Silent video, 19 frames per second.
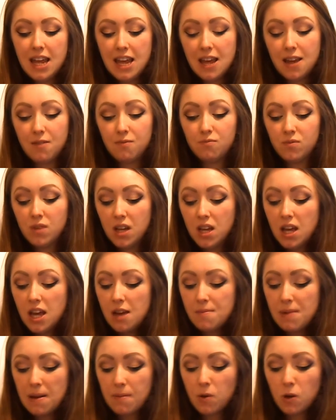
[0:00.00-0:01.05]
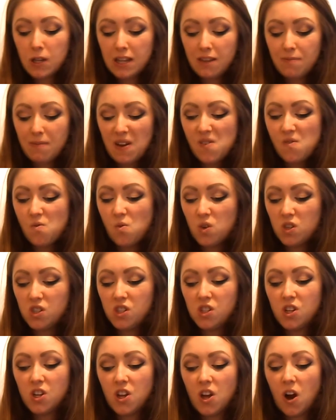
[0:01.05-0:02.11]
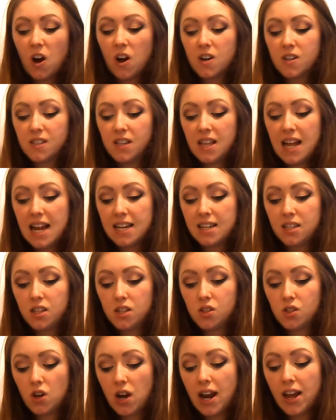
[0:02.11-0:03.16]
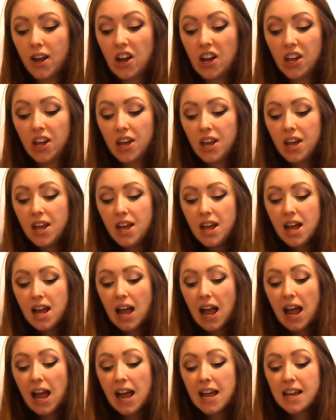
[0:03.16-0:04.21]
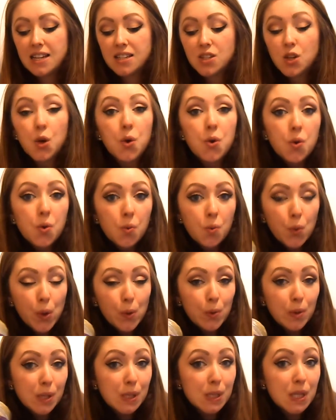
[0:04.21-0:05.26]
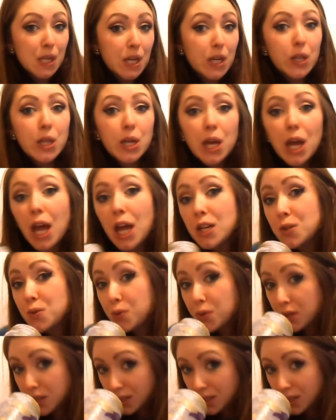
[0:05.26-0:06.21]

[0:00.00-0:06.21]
I'm going to leave mine 1 to 2 hours and let it just dry out, and we will see the end